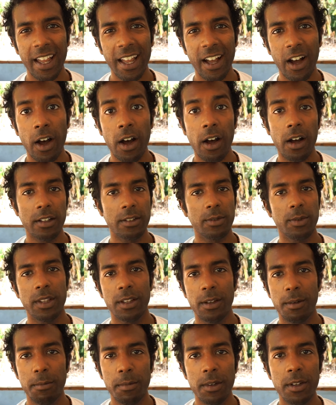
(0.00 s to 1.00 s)
art, with
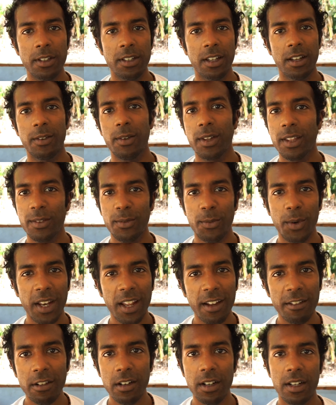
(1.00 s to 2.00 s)
your music, with
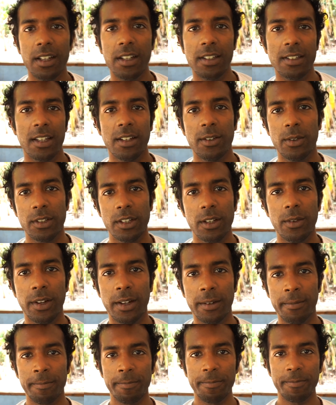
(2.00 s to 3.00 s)
whatever it is that you're doing.
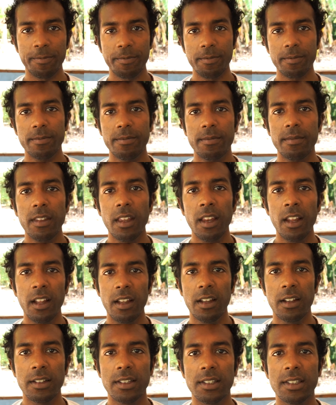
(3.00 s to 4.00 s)

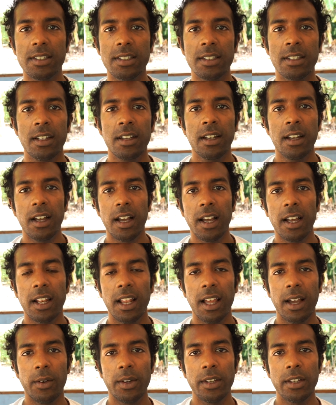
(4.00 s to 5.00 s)
It's
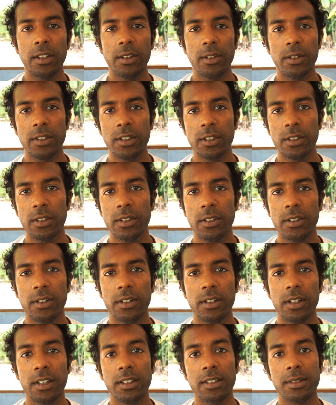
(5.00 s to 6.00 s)
allowing you to
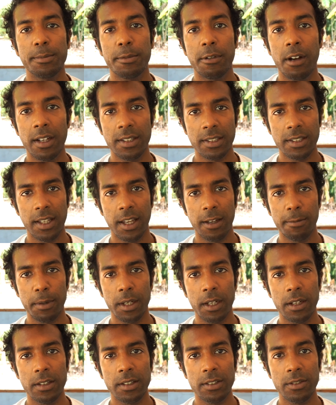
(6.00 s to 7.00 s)
express that,
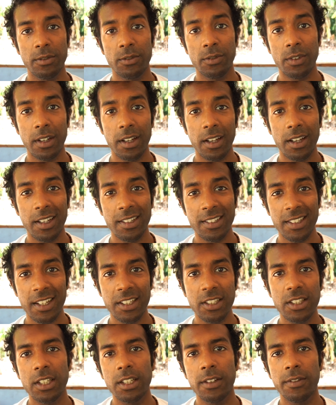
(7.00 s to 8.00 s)
because
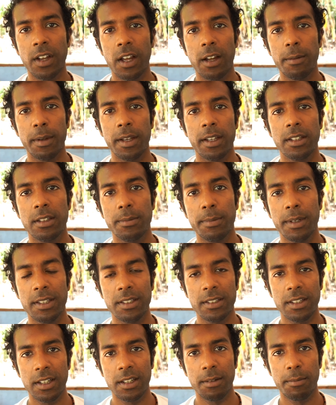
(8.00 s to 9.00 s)
essentially you've come here to be
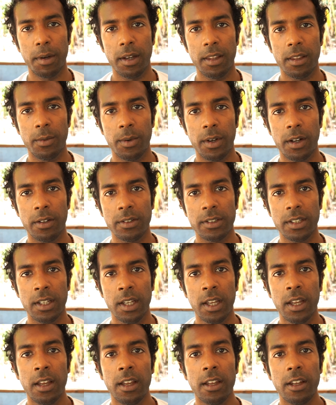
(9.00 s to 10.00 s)
seen by the world.
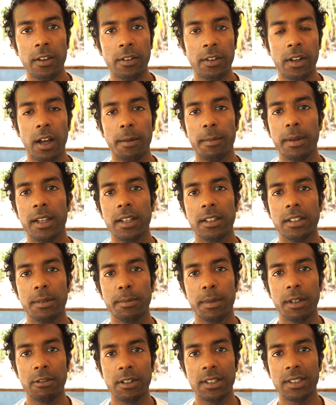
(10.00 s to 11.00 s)
You've come here to
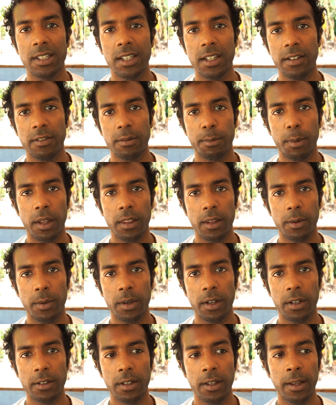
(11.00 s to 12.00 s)
be received by the
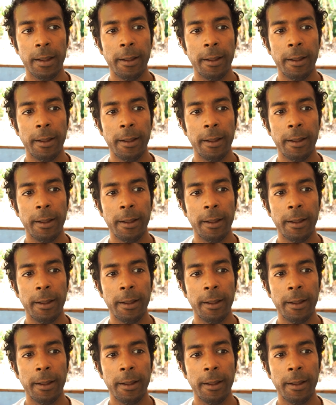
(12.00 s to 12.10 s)
world.